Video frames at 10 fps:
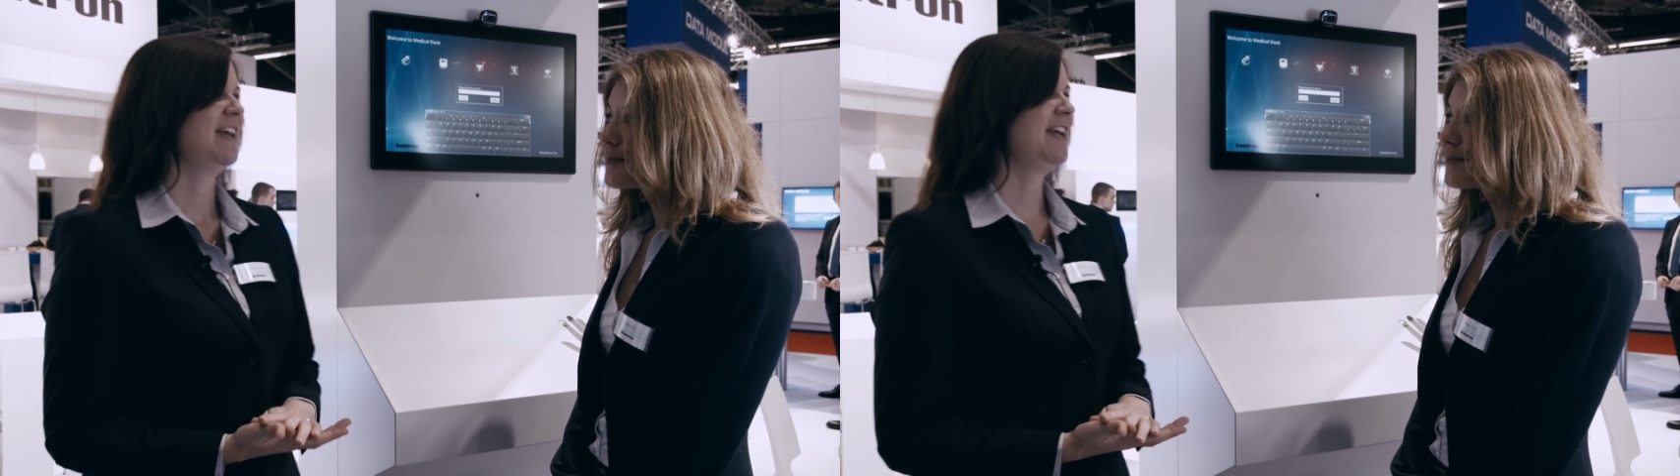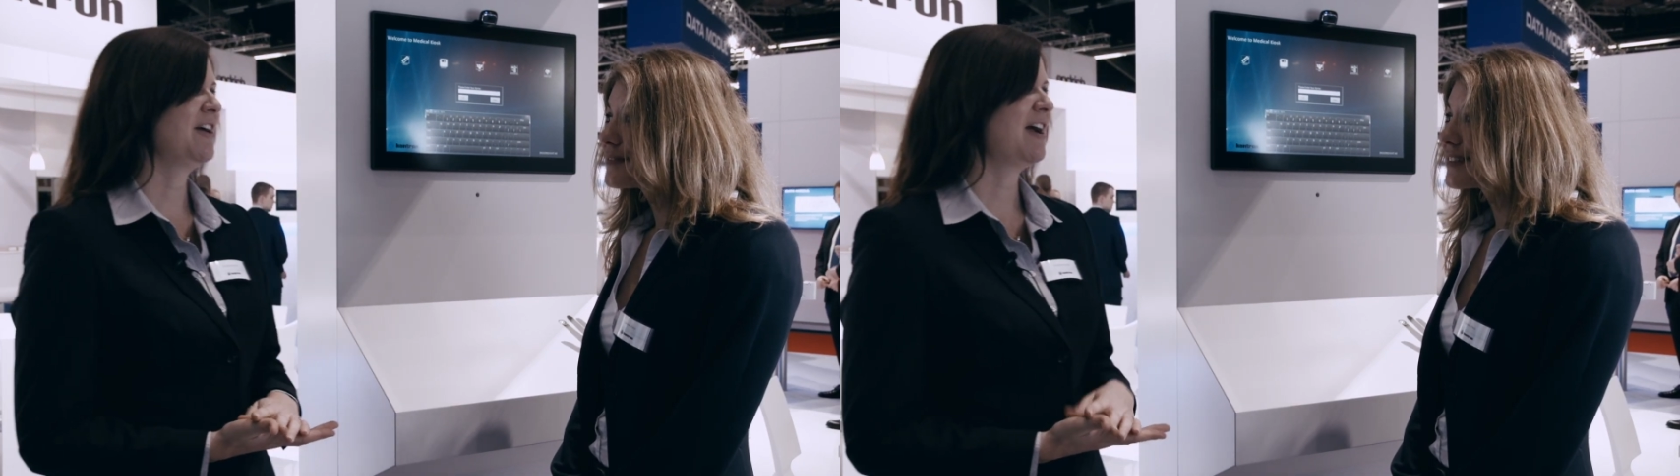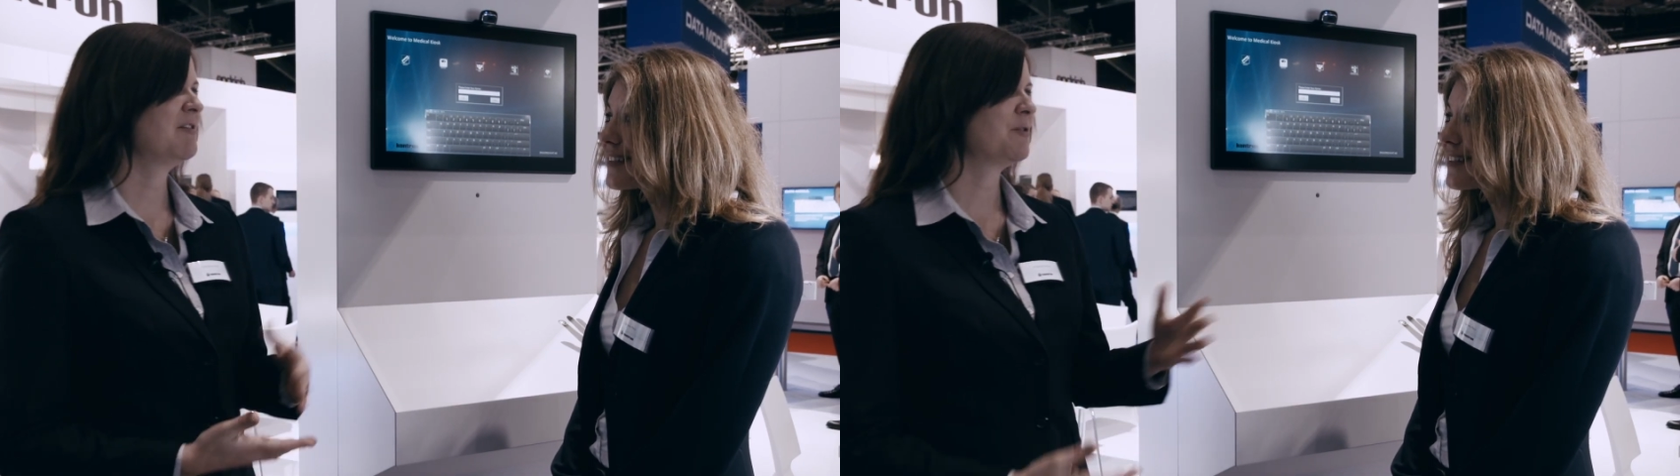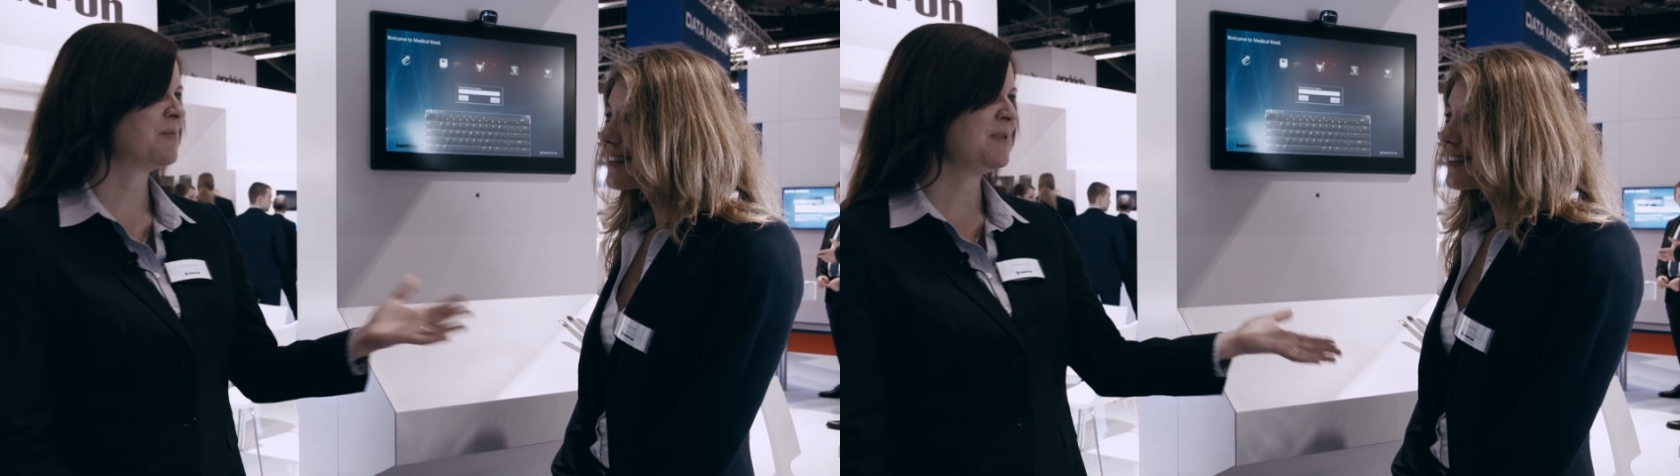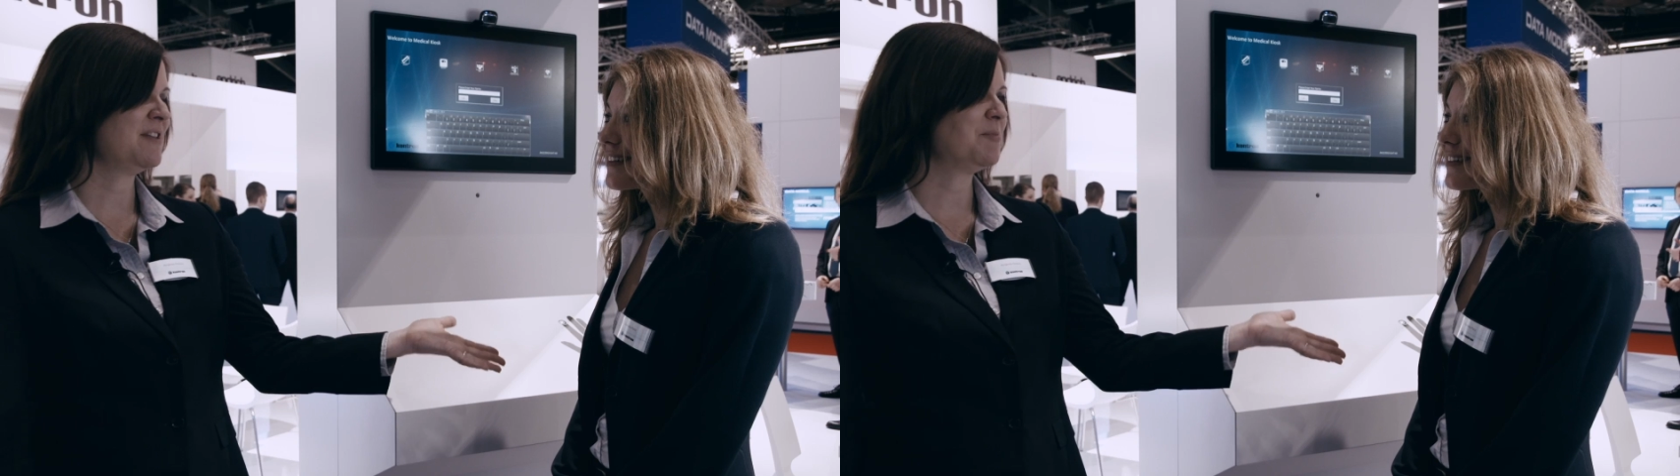Here I have
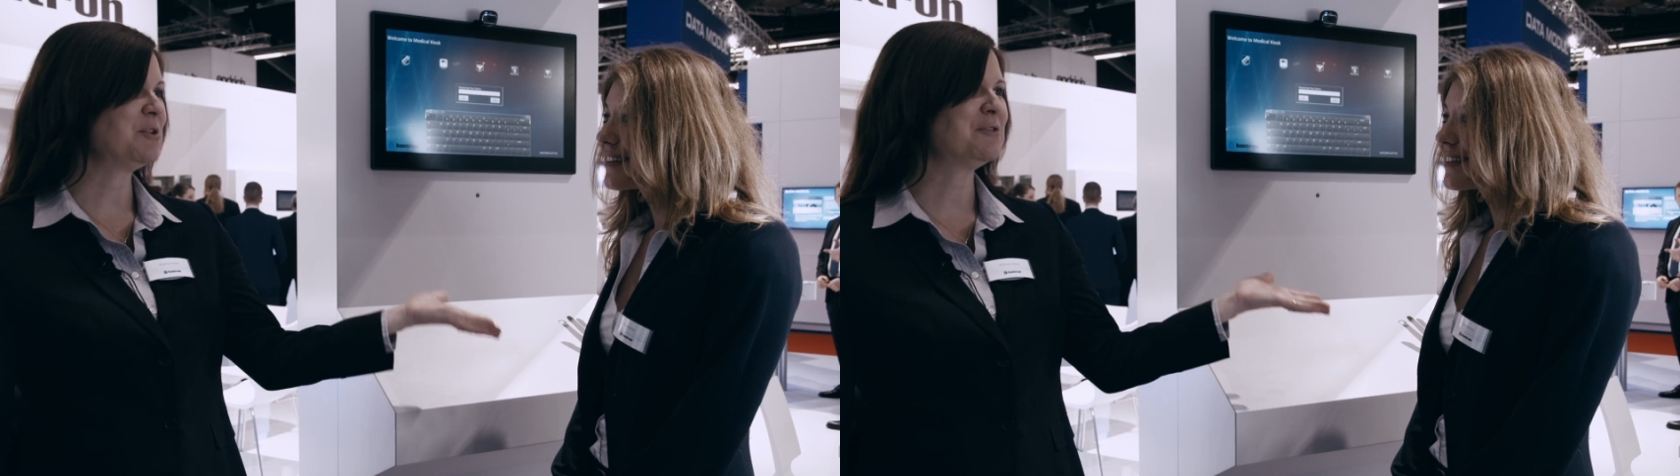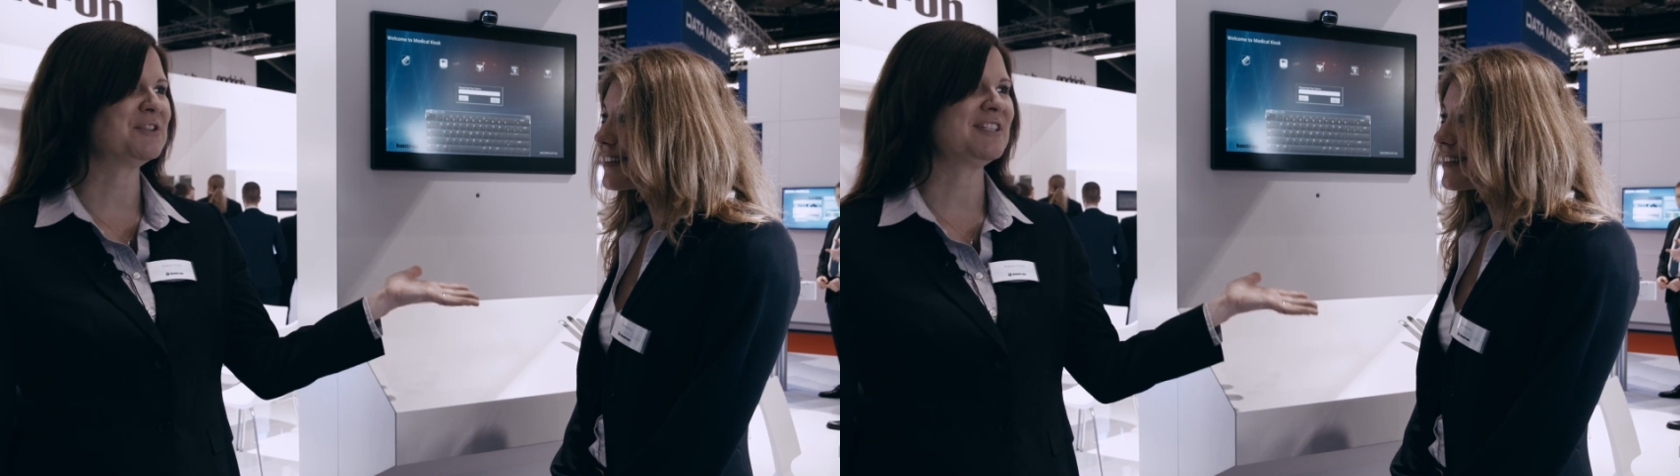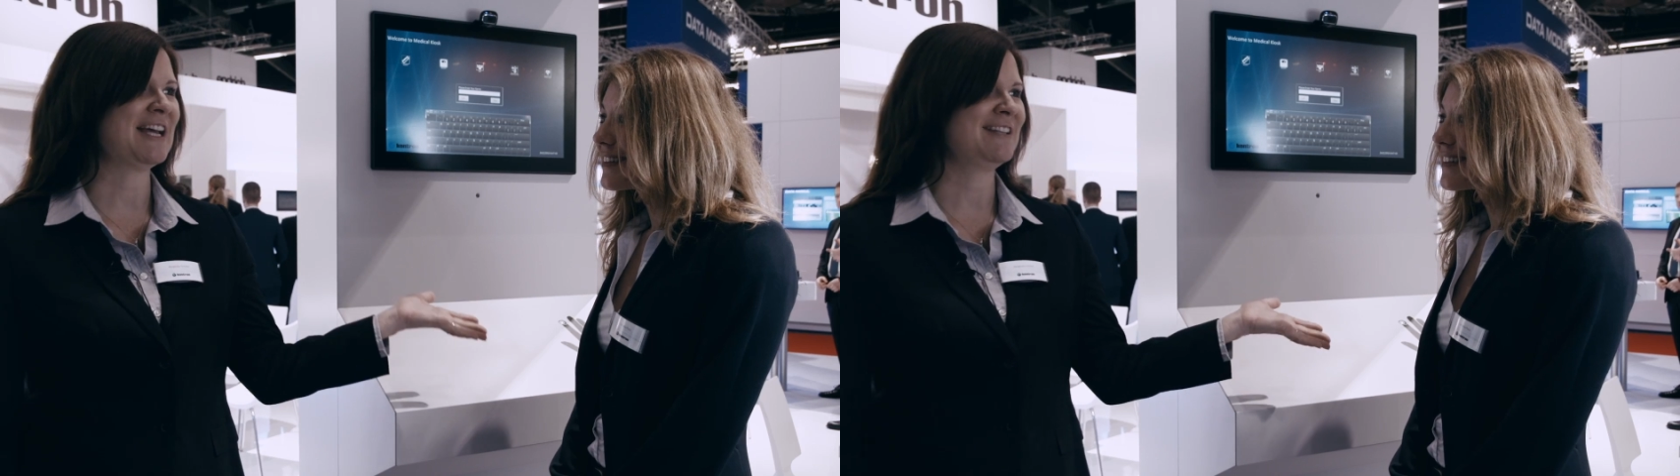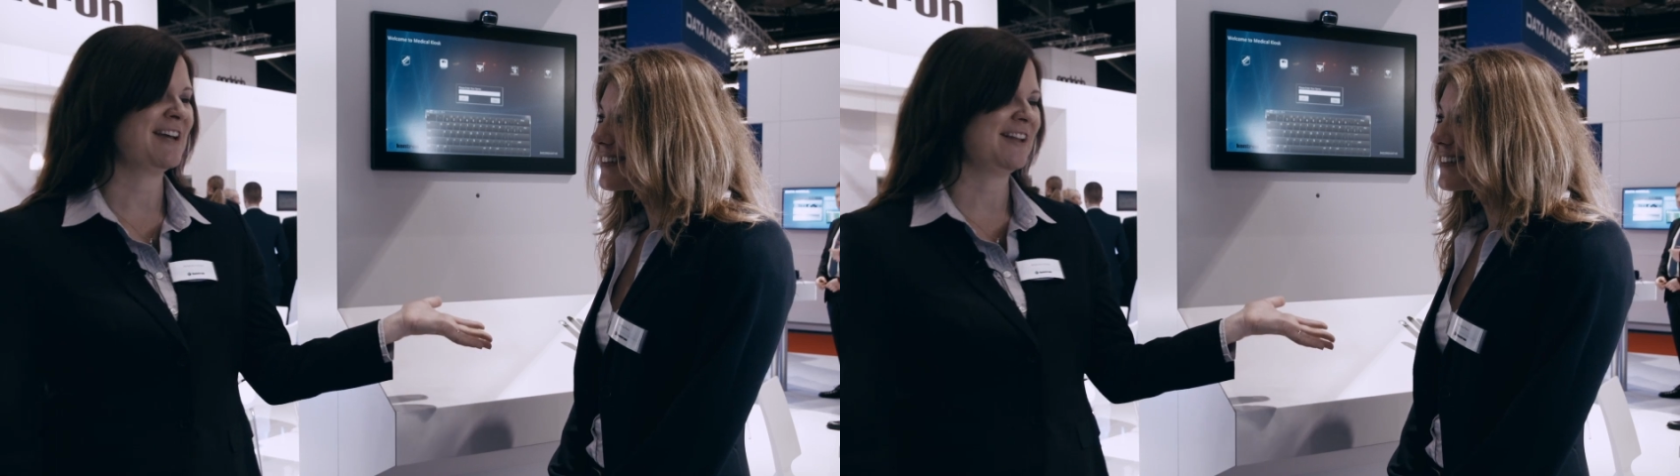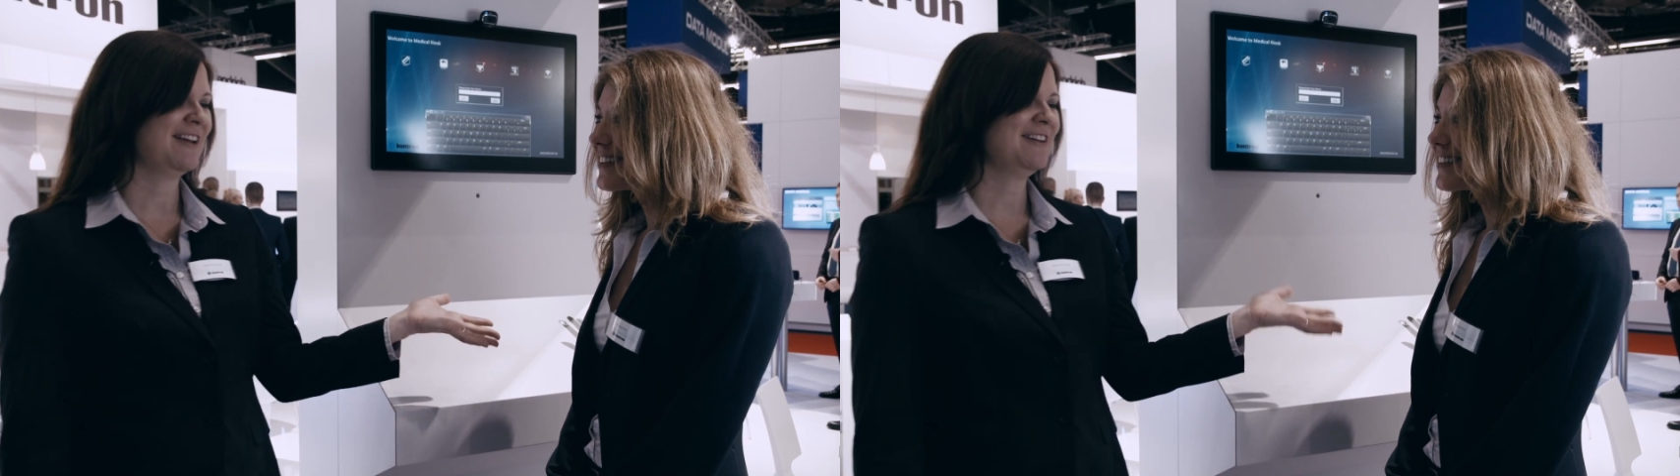with me the beautiful
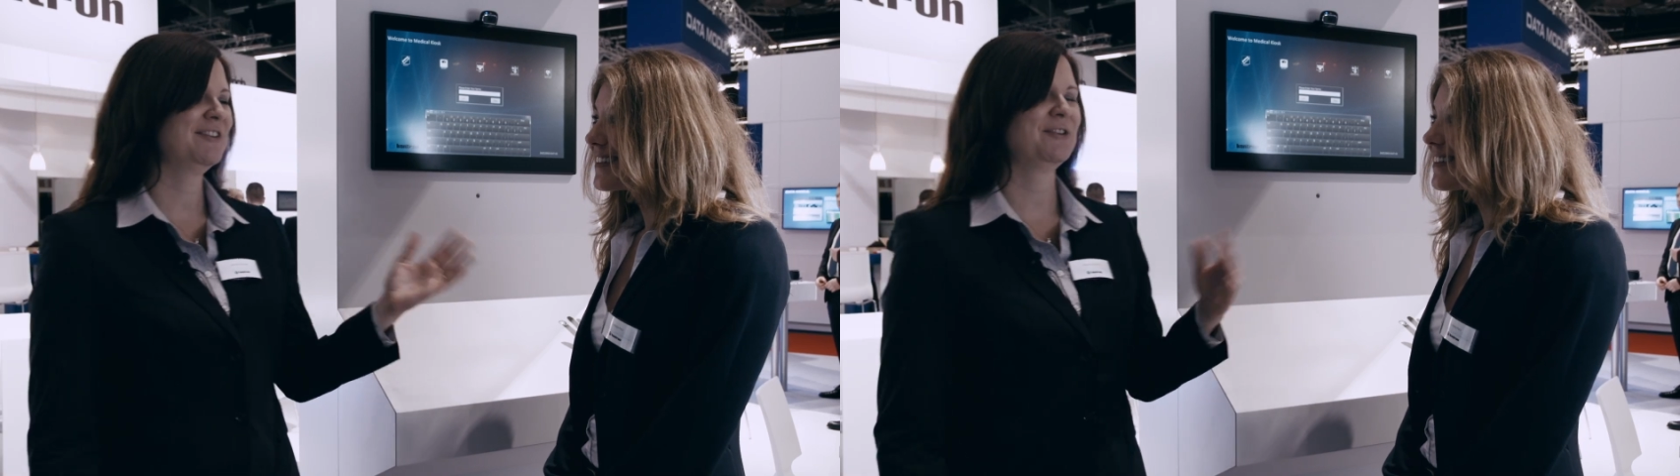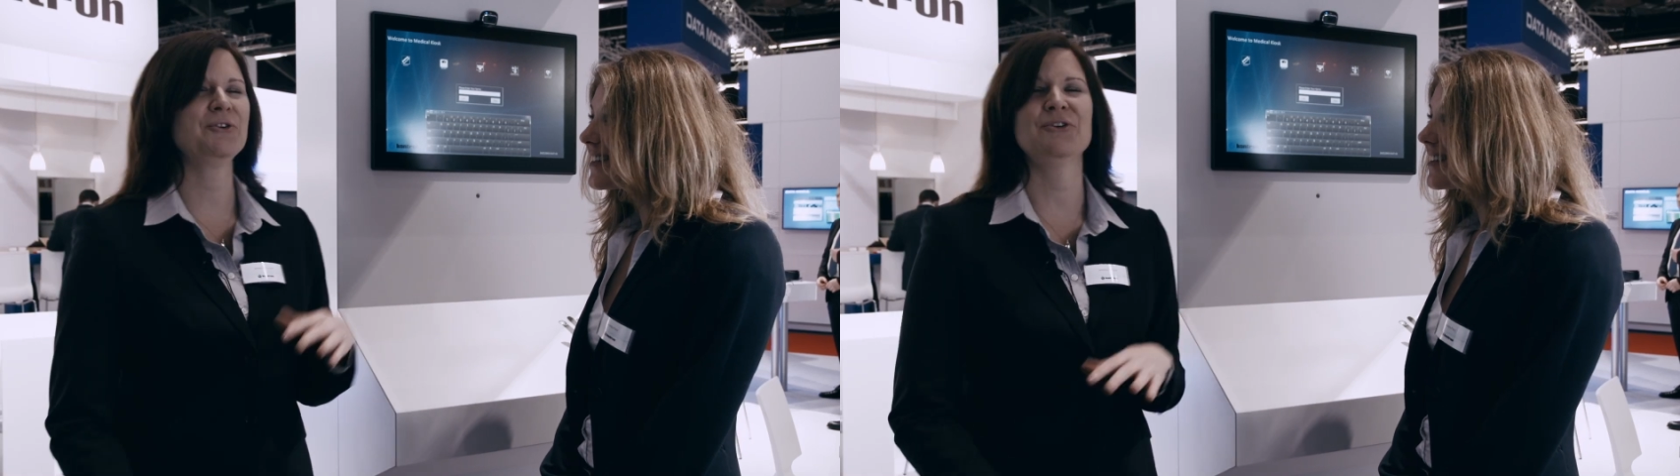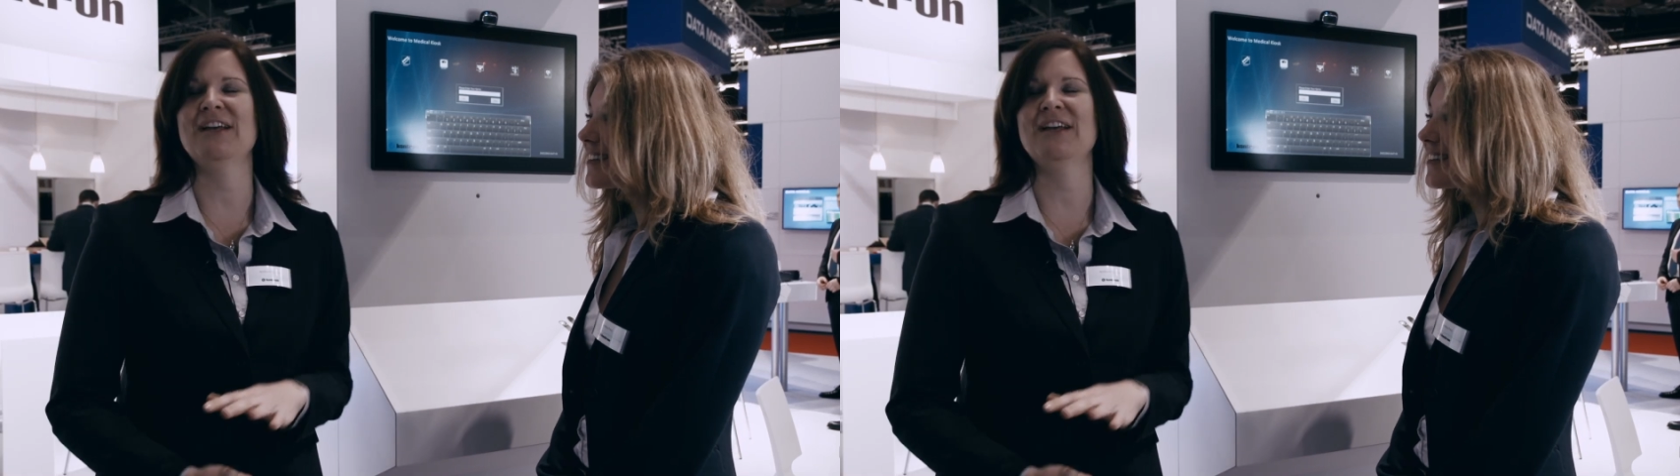Daniela, who